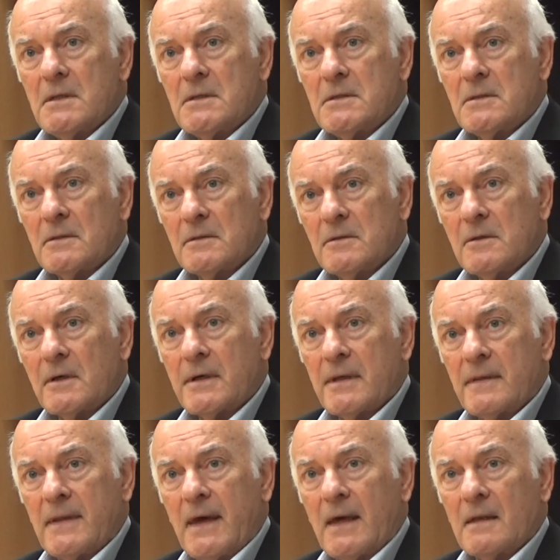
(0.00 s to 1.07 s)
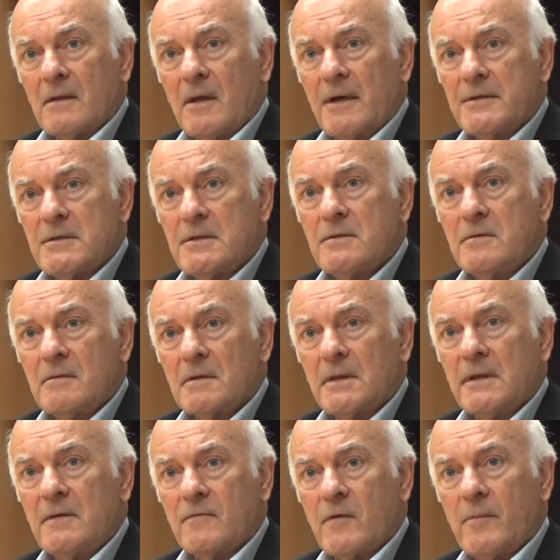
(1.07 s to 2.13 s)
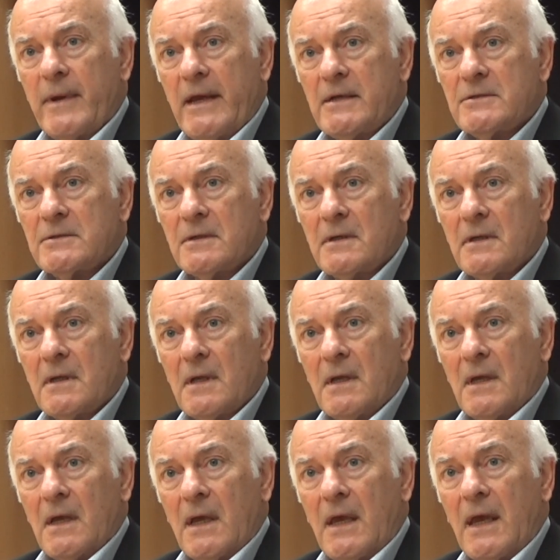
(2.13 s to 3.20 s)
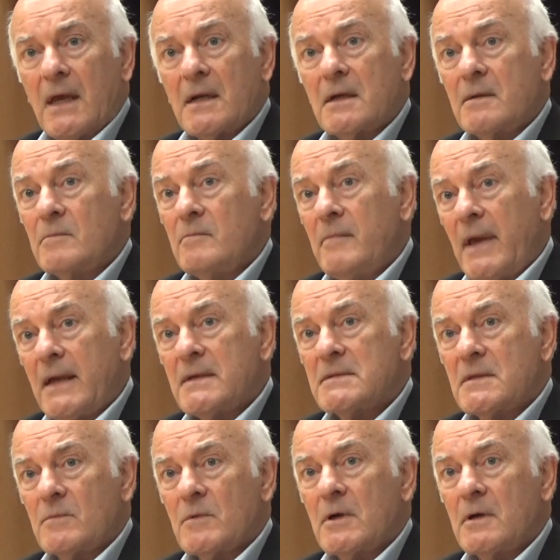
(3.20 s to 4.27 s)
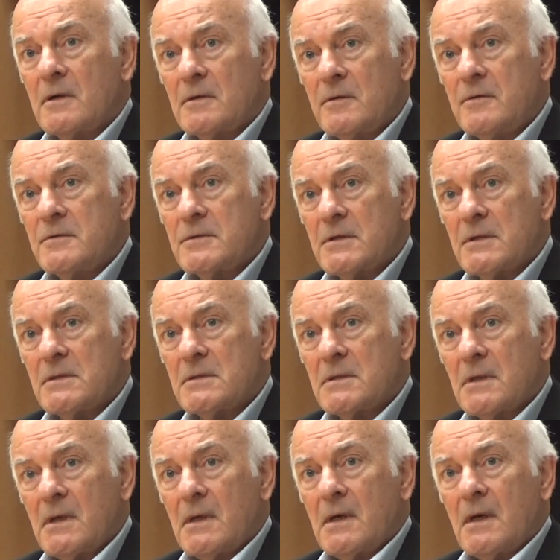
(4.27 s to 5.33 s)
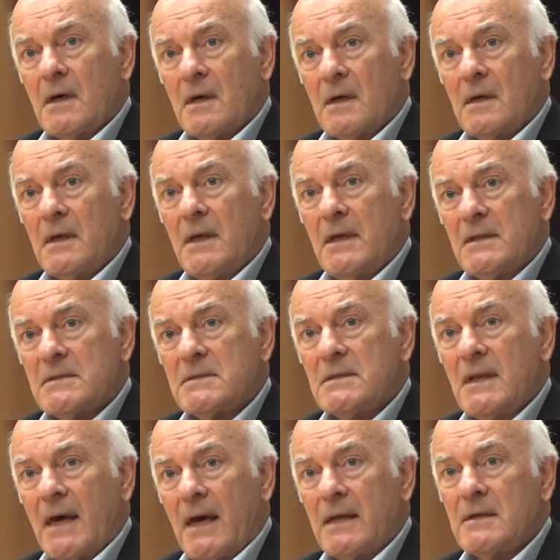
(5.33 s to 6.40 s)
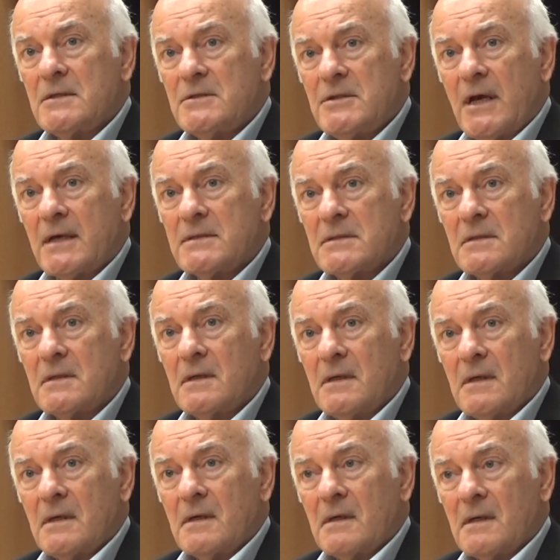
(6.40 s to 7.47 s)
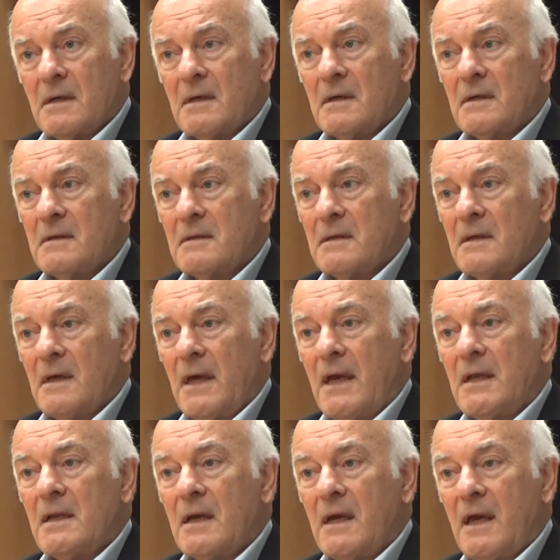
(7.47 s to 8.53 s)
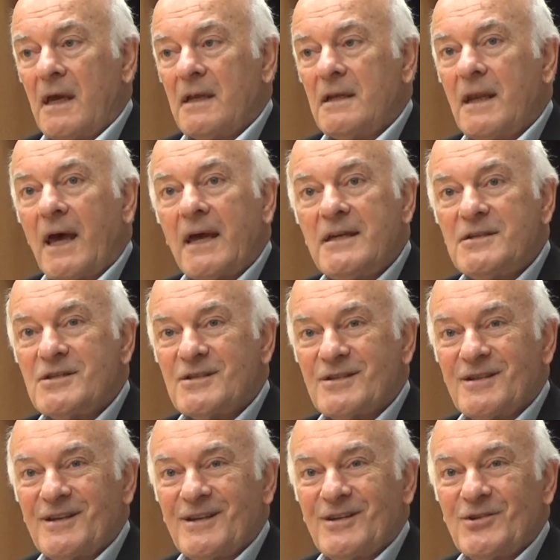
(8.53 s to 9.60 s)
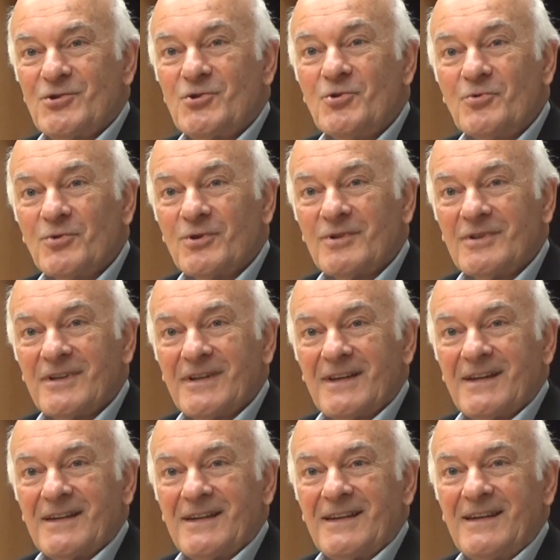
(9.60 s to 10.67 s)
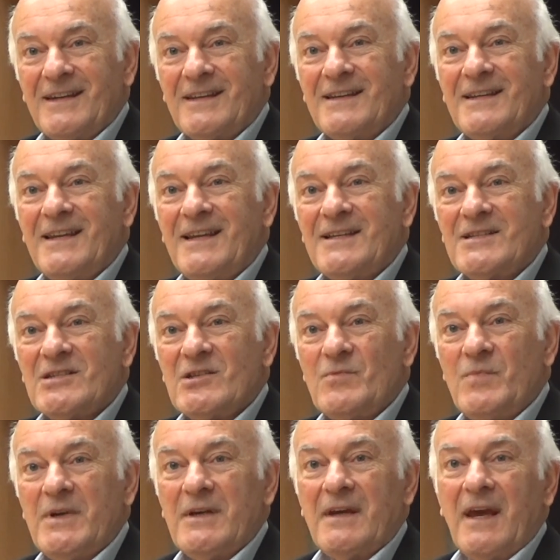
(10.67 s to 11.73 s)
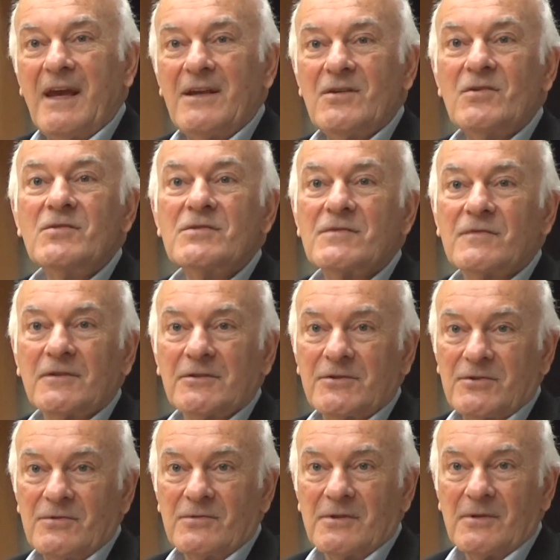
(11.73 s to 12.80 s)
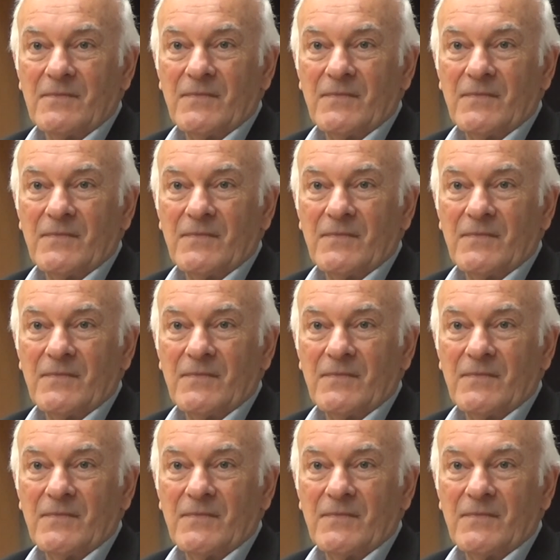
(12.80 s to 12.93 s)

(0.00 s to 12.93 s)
to look at that longitudinal information and make some conclusions. It's not just a nice tool, it needs to be a useful tool.